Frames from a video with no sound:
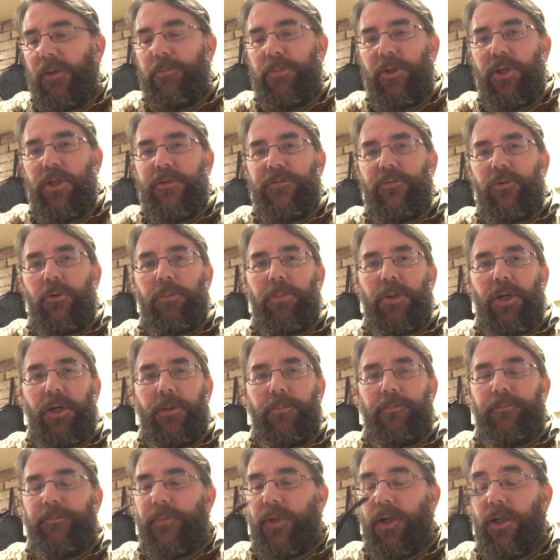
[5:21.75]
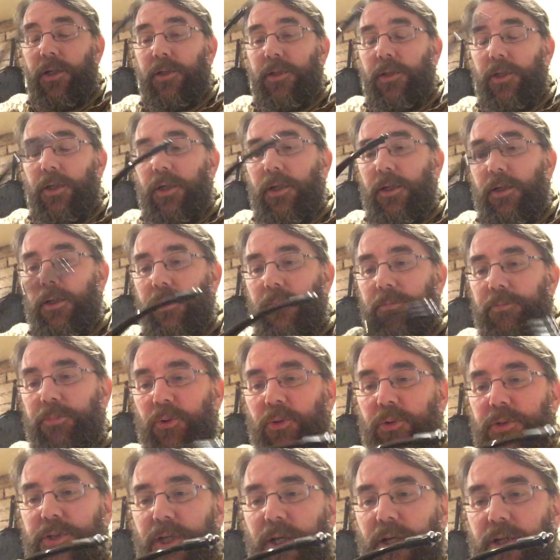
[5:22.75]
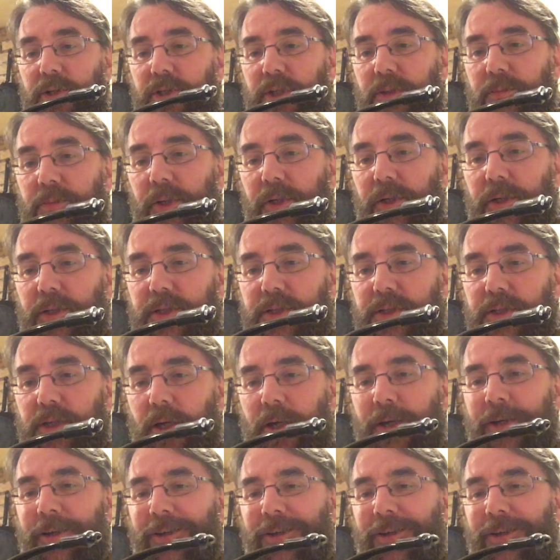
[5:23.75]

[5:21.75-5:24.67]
Beautiful pipe, and uh, I bought it actually because